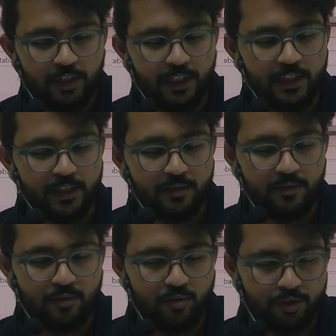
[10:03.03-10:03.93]
there,
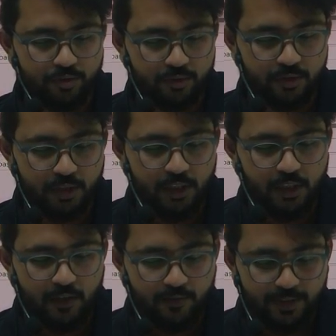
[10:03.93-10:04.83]
no issues.
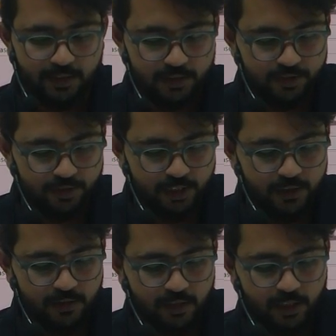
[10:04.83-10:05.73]
We just change
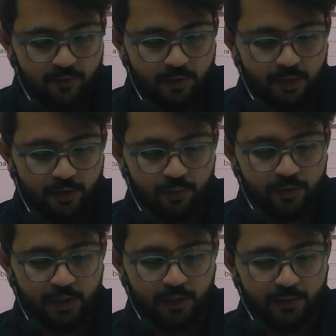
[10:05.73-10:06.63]
the name 123